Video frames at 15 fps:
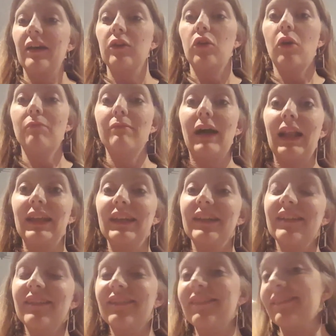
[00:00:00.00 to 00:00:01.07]
got
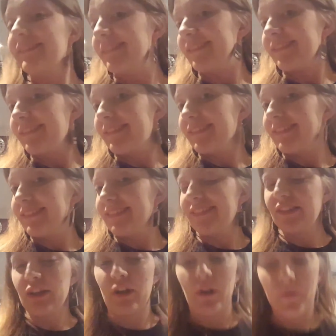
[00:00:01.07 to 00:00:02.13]
Malik,
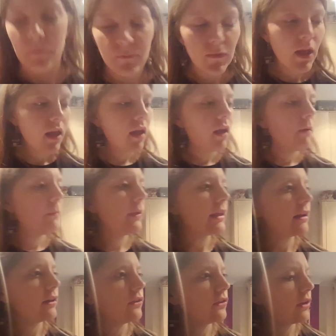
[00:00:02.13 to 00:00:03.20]
you know,
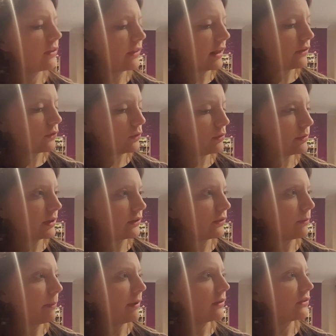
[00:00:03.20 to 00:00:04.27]
because that's always
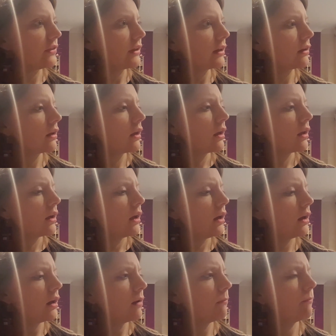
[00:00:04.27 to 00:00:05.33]
the best thing.
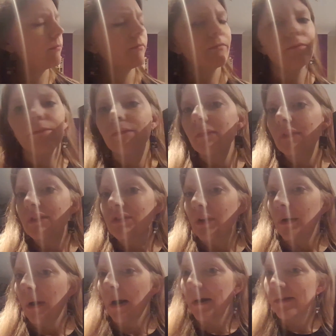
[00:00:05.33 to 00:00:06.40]

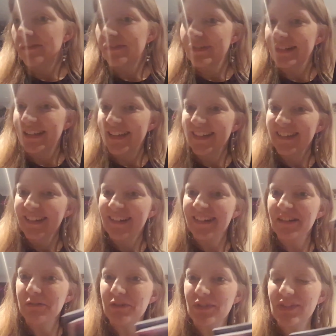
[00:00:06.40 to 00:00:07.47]
So hopefully
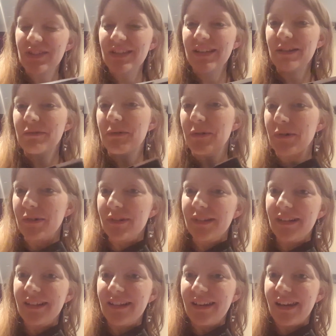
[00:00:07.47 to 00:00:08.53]
I will see you all
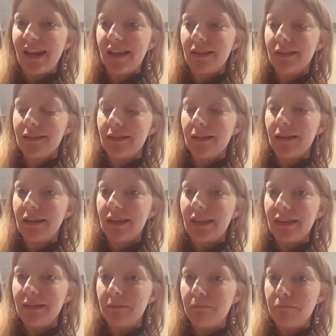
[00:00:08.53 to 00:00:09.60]
next
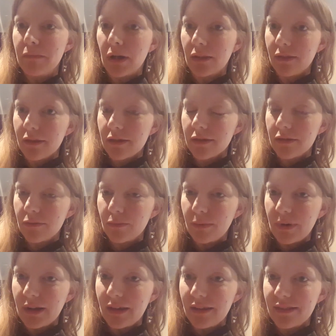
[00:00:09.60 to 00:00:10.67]
month
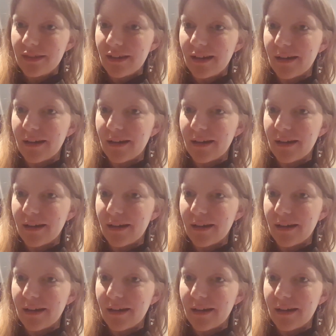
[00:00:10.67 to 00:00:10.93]
with